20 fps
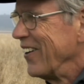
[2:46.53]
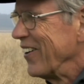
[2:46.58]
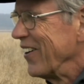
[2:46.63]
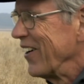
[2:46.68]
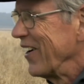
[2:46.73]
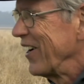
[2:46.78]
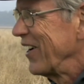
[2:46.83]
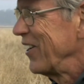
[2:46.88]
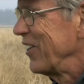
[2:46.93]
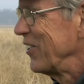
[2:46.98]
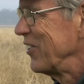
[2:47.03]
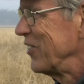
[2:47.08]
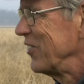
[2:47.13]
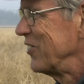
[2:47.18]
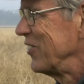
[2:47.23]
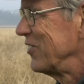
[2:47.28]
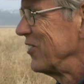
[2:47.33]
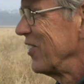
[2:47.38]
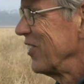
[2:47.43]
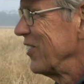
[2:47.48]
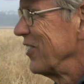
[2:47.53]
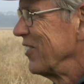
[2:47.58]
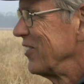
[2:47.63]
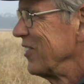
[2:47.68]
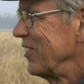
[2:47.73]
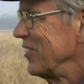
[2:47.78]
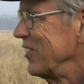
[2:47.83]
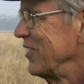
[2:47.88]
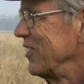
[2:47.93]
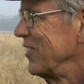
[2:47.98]
I hear
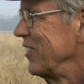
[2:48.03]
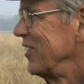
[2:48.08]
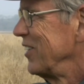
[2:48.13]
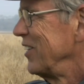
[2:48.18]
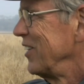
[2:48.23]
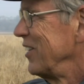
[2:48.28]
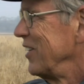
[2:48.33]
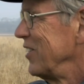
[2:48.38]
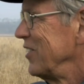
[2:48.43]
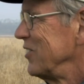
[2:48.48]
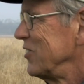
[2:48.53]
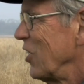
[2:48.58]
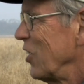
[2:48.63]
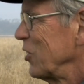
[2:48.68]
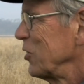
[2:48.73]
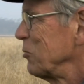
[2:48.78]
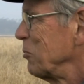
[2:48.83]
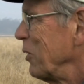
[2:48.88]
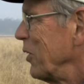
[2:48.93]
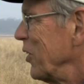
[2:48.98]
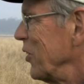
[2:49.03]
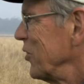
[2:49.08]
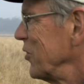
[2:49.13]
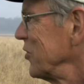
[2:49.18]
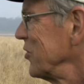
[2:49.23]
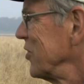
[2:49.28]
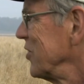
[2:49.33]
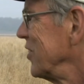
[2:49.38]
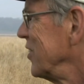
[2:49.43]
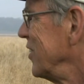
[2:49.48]
song
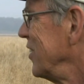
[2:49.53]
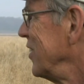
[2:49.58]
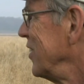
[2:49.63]
sparrows.